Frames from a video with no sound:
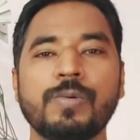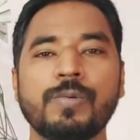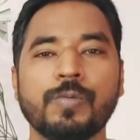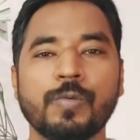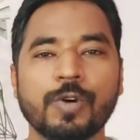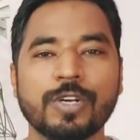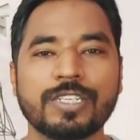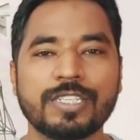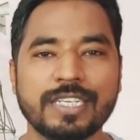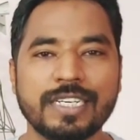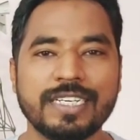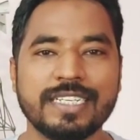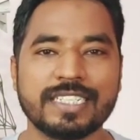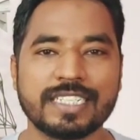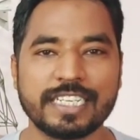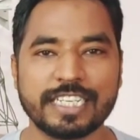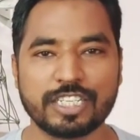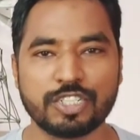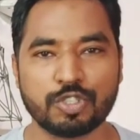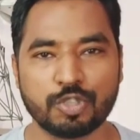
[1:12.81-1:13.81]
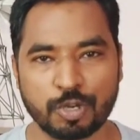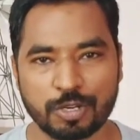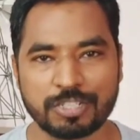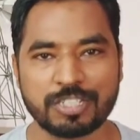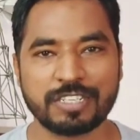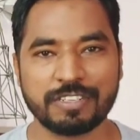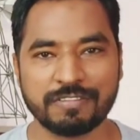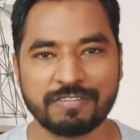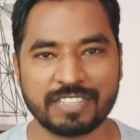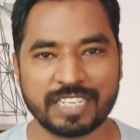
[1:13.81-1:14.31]
what is
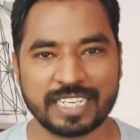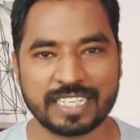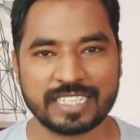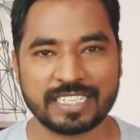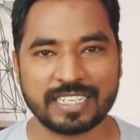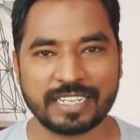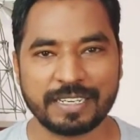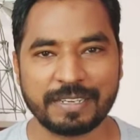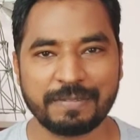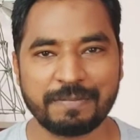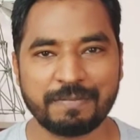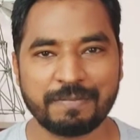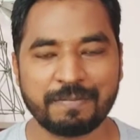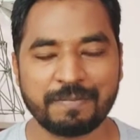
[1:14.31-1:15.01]
exhaustive testing.